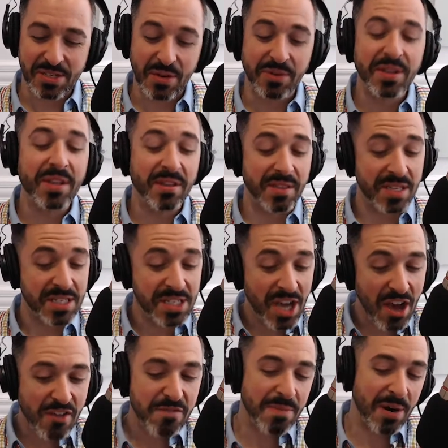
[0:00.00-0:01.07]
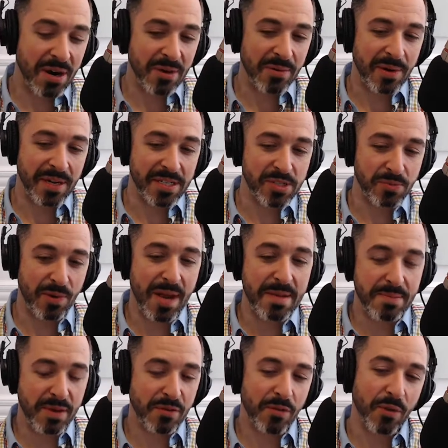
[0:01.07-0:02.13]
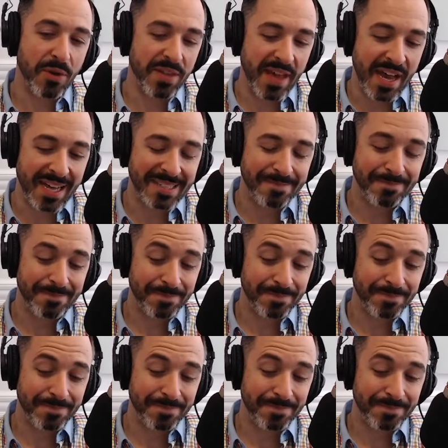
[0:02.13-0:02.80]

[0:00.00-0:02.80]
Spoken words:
So the tough part was right before that,